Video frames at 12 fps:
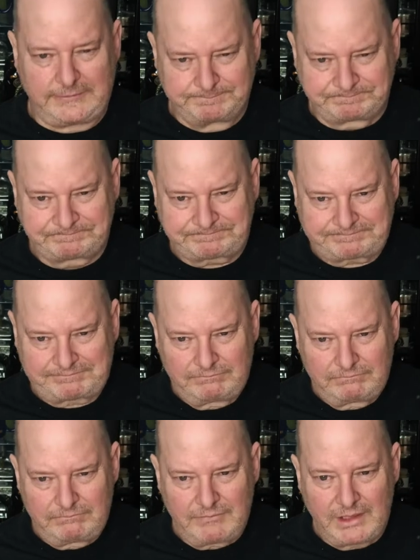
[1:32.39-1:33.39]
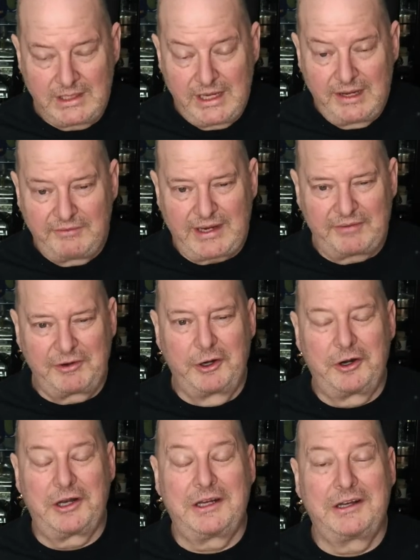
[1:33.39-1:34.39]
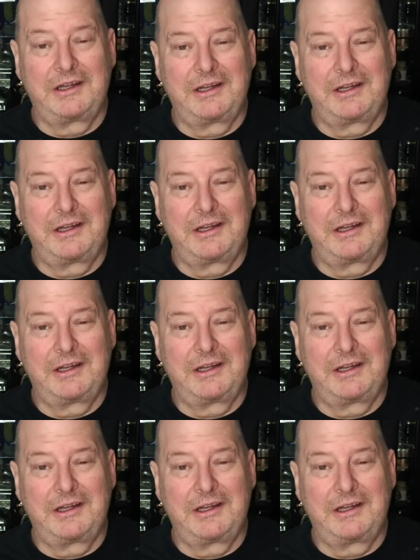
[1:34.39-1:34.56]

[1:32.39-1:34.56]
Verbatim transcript: If you haven't heard it,